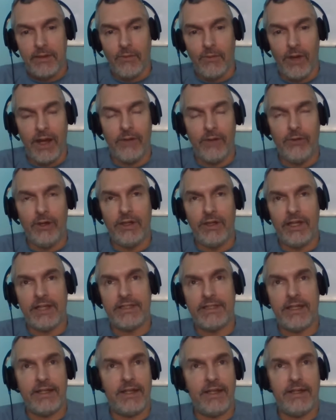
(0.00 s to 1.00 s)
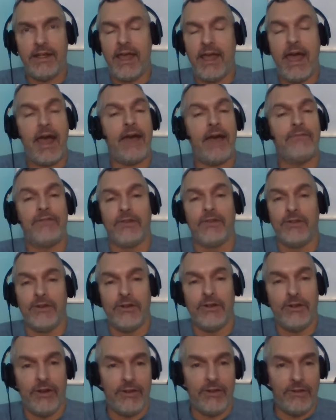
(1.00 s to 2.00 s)
when I realized I didn't have to
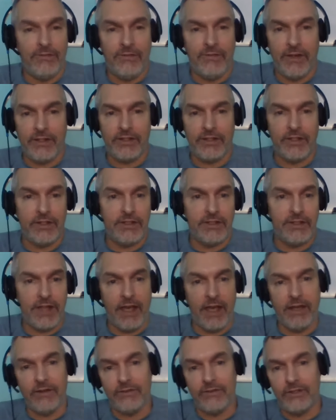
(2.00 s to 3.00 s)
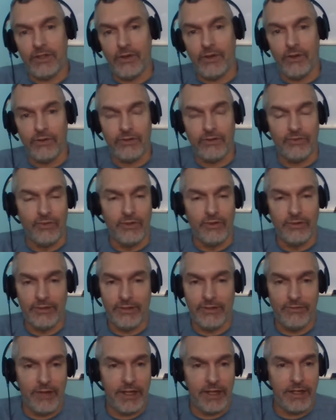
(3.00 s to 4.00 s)
learn all the fiction, titles, codes, rules,
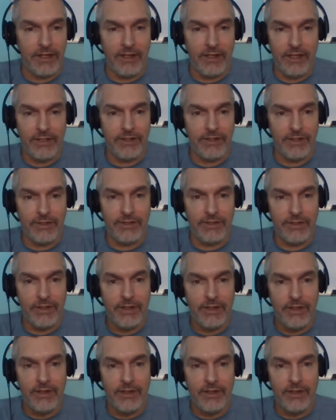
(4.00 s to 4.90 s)
and regulations.